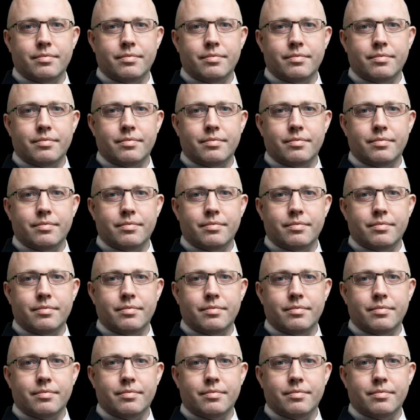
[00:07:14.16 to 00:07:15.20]

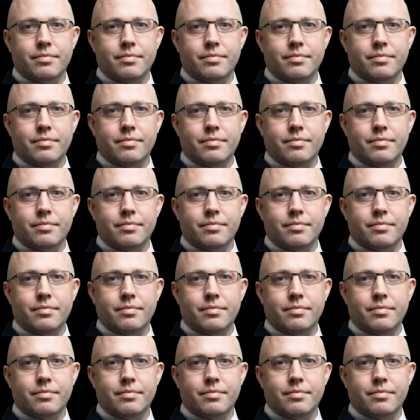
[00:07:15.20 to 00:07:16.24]

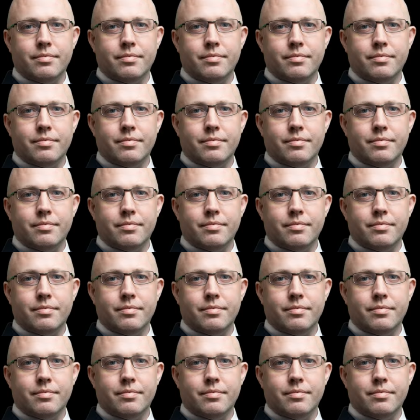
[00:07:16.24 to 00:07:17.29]

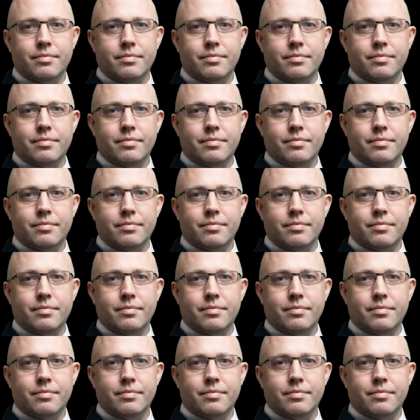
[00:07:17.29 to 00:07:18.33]

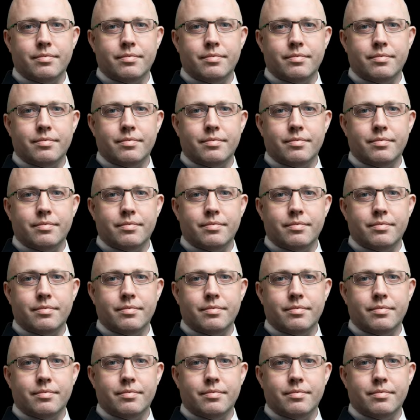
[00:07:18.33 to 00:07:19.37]

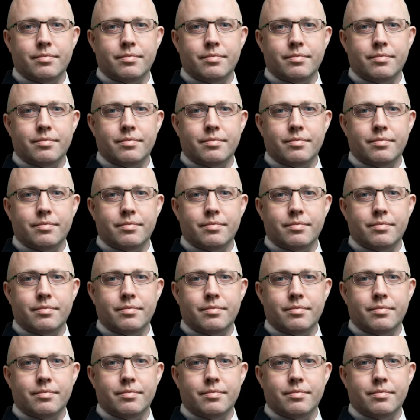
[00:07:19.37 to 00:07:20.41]

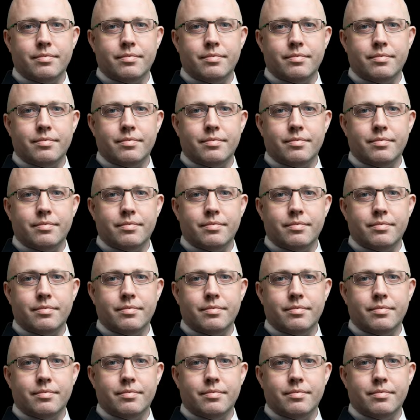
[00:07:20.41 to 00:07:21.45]

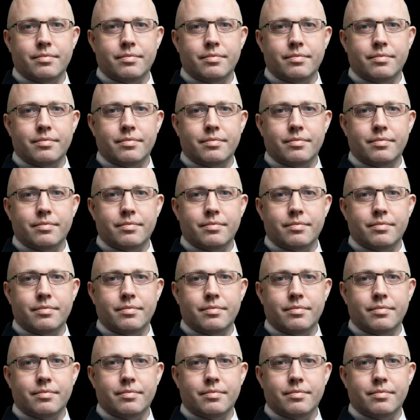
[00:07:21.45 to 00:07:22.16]
(no lip movement)